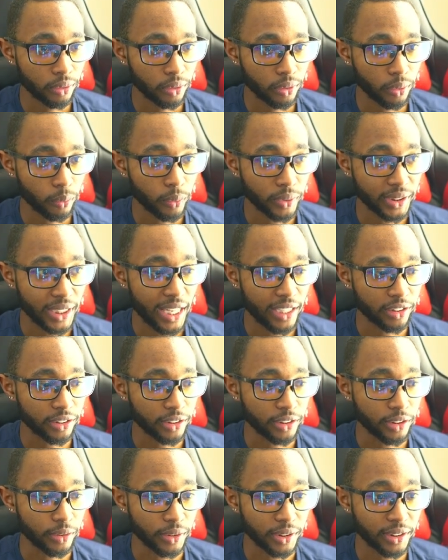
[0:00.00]
was actually
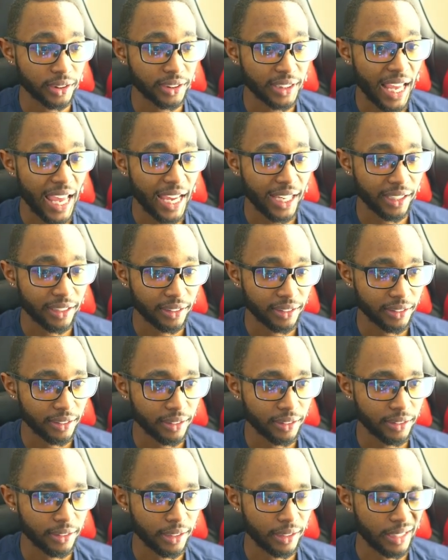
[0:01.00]
to sack the